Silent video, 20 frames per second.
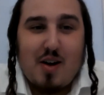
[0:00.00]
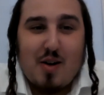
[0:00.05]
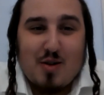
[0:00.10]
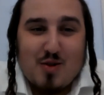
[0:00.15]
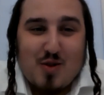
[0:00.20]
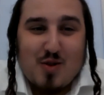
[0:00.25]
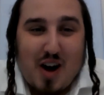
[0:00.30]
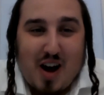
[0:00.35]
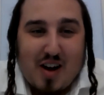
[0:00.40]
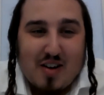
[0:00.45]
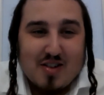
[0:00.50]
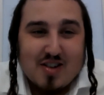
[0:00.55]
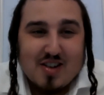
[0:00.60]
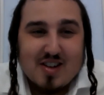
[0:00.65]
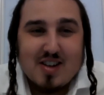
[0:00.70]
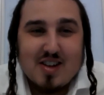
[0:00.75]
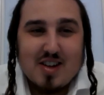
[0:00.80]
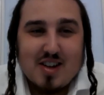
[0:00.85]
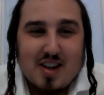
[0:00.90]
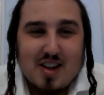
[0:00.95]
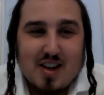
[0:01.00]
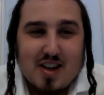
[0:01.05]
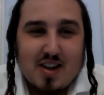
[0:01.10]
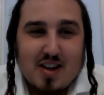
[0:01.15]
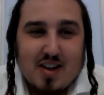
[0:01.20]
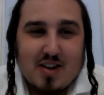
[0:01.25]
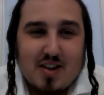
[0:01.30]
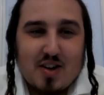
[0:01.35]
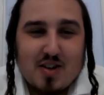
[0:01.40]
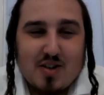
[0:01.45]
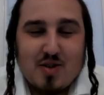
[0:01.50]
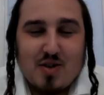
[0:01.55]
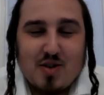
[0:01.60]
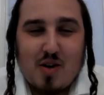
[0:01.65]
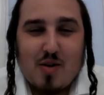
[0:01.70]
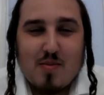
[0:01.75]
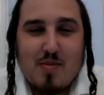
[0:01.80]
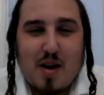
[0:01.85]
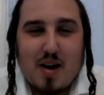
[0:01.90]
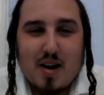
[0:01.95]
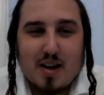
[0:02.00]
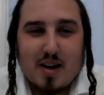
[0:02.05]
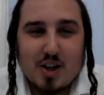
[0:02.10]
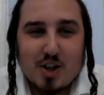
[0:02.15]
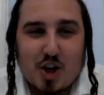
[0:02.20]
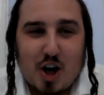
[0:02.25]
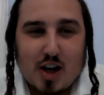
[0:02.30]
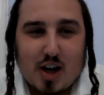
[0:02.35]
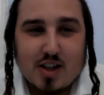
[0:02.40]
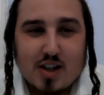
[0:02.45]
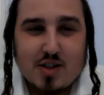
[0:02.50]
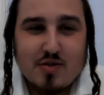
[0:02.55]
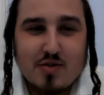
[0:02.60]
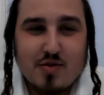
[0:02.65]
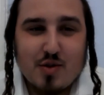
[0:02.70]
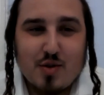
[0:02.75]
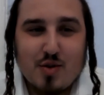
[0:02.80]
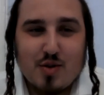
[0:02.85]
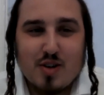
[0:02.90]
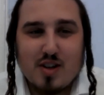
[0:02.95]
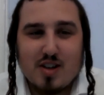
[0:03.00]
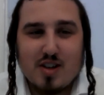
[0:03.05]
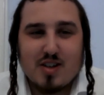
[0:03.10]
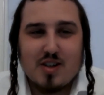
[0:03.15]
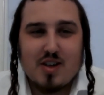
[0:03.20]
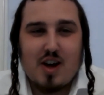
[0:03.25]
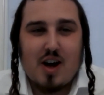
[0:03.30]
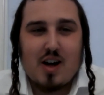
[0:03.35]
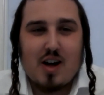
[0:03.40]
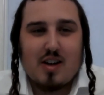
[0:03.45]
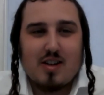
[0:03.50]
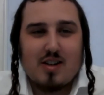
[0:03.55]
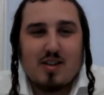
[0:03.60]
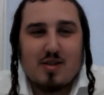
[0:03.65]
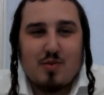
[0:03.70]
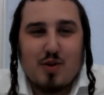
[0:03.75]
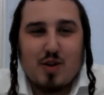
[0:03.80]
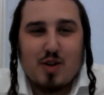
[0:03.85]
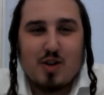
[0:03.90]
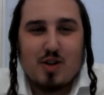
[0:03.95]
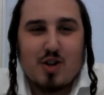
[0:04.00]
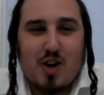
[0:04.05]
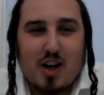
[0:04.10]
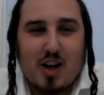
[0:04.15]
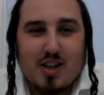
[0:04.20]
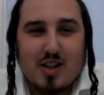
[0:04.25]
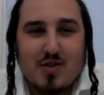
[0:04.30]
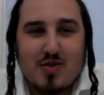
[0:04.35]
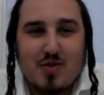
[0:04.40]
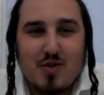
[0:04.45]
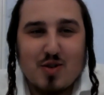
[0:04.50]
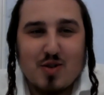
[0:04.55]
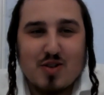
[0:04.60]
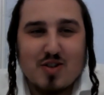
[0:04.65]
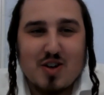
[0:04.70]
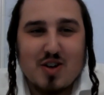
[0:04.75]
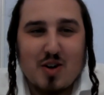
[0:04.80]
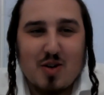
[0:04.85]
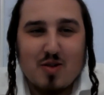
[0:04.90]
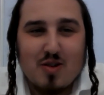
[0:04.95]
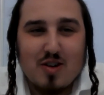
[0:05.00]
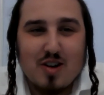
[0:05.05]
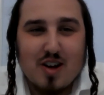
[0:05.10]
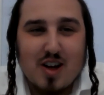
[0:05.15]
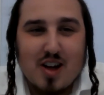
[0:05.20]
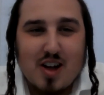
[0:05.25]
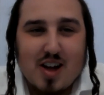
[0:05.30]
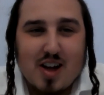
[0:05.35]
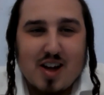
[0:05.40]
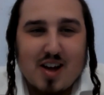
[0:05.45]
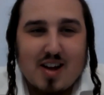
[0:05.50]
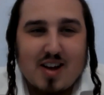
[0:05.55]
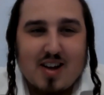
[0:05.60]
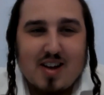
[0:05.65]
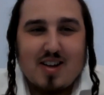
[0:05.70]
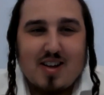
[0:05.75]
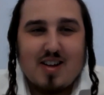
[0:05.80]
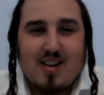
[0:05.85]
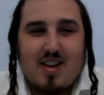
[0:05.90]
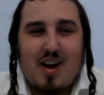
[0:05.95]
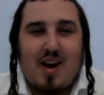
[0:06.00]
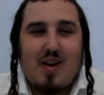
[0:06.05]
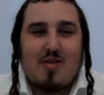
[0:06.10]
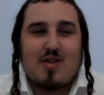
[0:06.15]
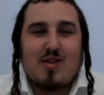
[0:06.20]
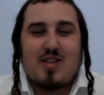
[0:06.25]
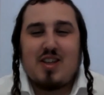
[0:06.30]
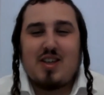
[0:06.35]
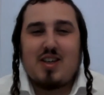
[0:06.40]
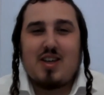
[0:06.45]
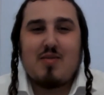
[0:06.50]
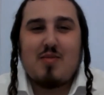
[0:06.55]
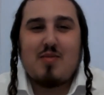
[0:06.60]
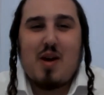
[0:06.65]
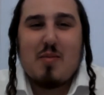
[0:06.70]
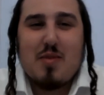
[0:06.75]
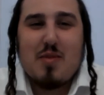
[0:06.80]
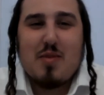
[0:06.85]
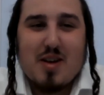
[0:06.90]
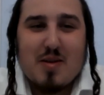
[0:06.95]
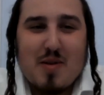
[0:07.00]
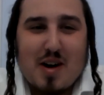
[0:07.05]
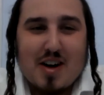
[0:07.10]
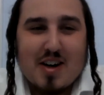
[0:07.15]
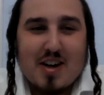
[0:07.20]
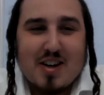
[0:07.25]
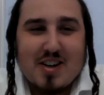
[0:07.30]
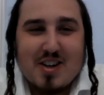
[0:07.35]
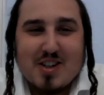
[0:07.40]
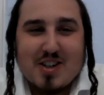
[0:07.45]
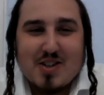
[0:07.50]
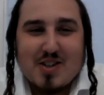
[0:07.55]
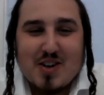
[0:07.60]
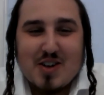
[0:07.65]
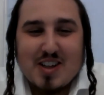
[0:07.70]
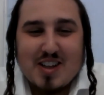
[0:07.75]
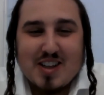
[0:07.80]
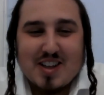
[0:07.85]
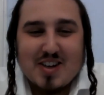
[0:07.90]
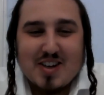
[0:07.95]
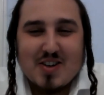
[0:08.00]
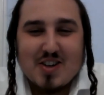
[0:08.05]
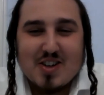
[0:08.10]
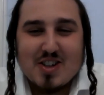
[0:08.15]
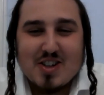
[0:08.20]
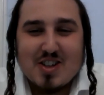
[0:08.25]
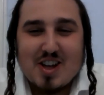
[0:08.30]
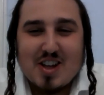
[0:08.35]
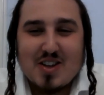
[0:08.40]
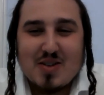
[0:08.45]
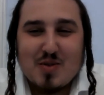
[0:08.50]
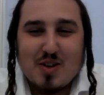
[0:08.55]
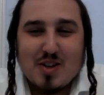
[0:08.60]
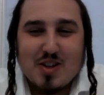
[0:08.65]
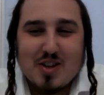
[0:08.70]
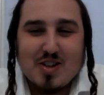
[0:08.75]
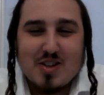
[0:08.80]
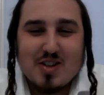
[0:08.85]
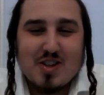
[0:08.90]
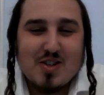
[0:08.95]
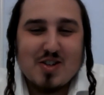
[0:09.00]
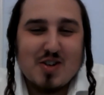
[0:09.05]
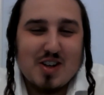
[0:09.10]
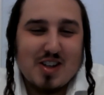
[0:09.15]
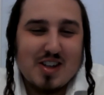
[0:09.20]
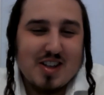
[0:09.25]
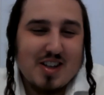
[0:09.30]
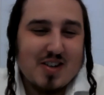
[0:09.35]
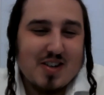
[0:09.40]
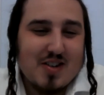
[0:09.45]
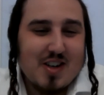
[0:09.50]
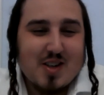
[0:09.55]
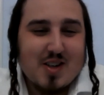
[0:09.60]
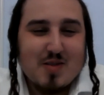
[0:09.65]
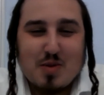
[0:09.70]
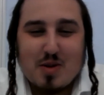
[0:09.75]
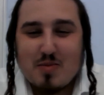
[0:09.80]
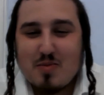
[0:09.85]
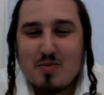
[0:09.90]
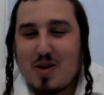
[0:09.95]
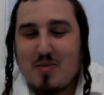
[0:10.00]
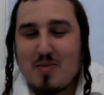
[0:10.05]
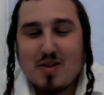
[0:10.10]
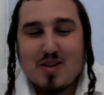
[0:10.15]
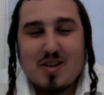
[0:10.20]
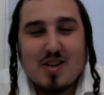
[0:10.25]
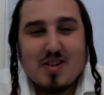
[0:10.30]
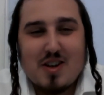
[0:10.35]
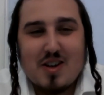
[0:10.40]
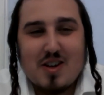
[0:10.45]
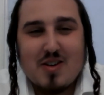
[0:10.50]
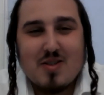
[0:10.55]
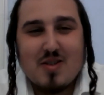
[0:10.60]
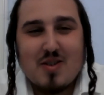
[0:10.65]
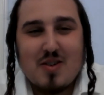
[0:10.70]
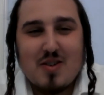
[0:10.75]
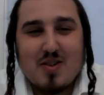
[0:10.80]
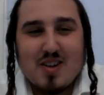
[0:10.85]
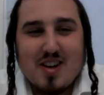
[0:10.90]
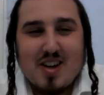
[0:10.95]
Oh, you have? Because American Chinese food is not real Chinese food. So I was thinking maybe the American Australian licorice is not the real Australian licorice, but maybe it is. I don't know.